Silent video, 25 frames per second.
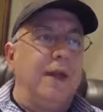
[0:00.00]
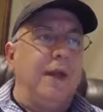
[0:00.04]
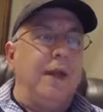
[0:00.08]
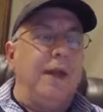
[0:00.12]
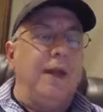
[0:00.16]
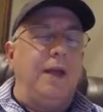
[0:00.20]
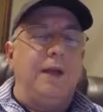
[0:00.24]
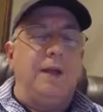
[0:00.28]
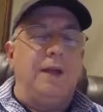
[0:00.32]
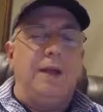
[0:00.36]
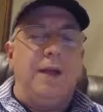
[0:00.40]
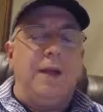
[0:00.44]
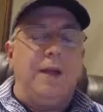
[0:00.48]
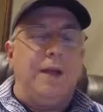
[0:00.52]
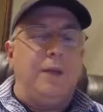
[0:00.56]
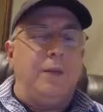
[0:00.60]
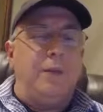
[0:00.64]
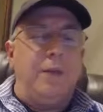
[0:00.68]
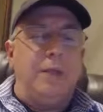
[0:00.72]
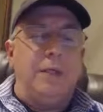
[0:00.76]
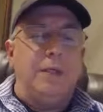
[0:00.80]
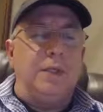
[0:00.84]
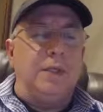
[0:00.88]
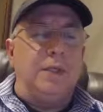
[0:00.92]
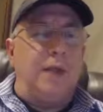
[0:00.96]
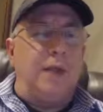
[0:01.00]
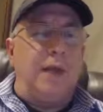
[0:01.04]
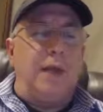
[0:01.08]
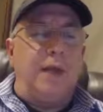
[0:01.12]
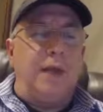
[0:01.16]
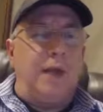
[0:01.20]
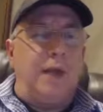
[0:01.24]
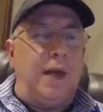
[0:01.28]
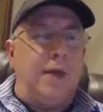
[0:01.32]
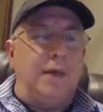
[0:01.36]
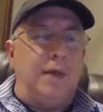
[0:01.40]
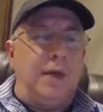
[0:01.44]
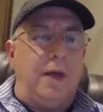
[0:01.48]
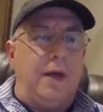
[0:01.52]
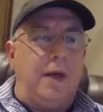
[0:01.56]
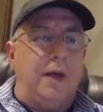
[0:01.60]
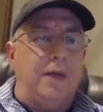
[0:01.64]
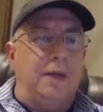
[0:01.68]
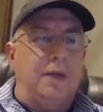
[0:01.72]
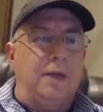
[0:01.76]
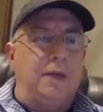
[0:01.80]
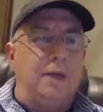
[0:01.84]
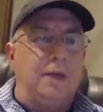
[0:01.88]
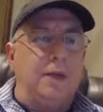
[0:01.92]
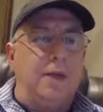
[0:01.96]
And we just can't allow
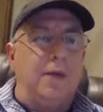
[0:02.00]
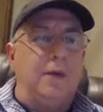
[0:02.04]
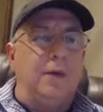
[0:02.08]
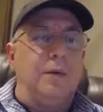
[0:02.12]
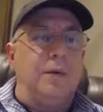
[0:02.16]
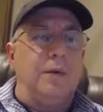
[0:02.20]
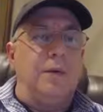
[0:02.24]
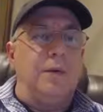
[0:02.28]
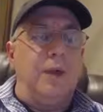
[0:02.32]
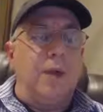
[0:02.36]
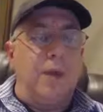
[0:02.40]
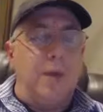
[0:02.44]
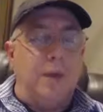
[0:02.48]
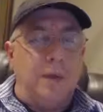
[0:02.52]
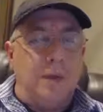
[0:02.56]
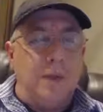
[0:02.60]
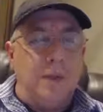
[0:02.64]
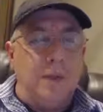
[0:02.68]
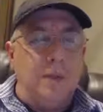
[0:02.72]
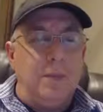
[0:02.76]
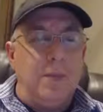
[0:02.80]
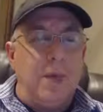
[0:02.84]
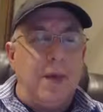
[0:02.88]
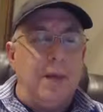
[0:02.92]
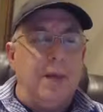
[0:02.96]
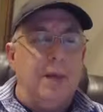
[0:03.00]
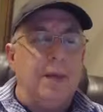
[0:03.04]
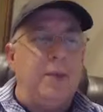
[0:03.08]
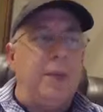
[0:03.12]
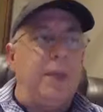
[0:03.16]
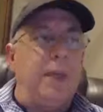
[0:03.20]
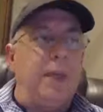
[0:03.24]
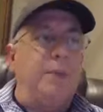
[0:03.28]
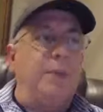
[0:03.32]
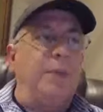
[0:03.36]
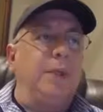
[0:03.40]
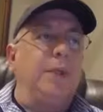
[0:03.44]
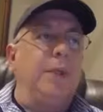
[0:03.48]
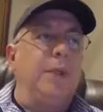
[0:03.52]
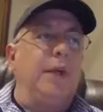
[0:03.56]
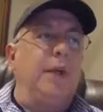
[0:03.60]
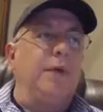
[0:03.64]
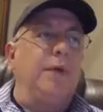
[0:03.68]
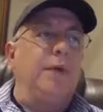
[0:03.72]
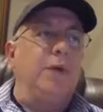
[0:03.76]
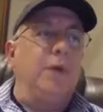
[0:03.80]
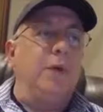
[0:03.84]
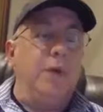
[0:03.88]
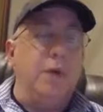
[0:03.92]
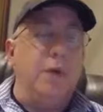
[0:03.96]
that. So the only way that we can
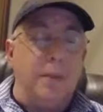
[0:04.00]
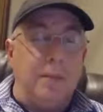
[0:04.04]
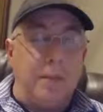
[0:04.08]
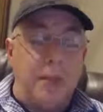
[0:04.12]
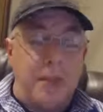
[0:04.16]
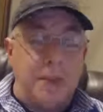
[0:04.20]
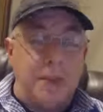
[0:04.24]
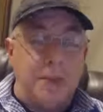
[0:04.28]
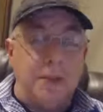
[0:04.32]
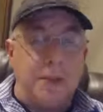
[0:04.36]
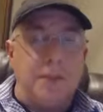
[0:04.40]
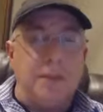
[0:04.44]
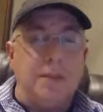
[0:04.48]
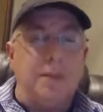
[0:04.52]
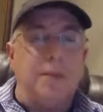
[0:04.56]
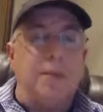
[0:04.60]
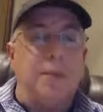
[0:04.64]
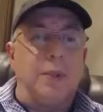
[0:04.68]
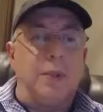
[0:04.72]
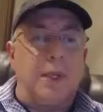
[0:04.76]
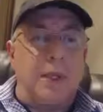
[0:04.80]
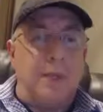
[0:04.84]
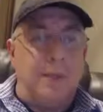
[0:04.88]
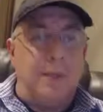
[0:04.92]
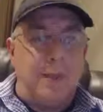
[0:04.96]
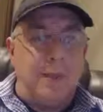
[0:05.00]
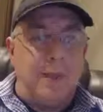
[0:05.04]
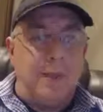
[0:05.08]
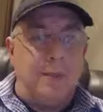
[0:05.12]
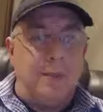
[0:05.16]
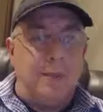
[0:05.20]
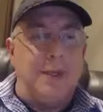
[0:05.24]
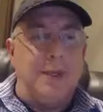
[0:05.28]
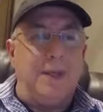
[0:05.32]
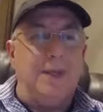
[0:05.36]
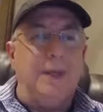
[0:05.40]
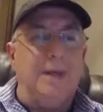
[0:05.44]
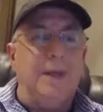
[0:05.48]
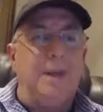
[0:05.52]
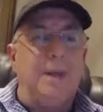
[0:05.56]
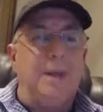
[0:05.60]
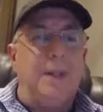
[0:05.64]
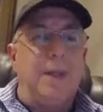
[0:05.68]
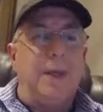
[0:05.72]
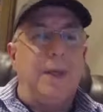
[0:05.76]
protect your commissions and protect the company